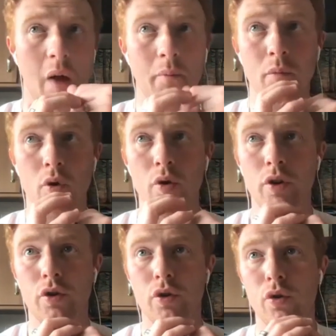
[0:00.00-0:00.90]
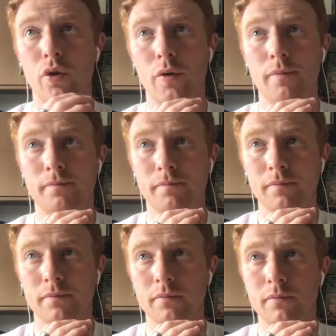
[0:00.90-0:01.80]
going to
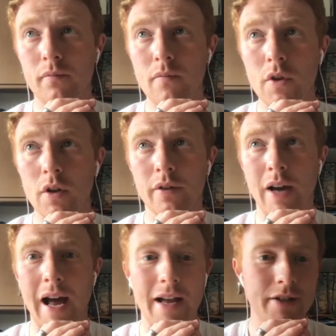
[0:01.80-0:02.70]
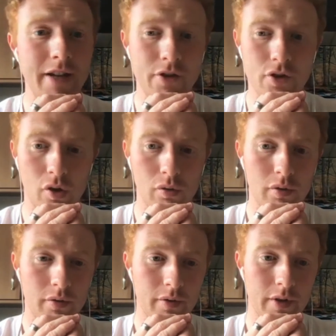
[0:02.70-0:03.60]
Asansol
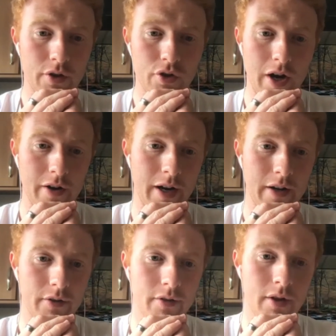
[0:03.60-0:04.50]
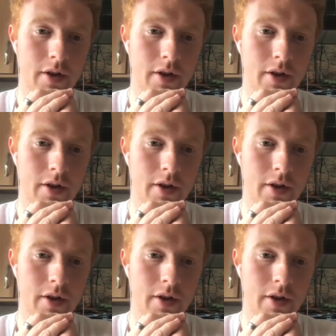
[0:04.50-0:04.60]
in Jharkhand,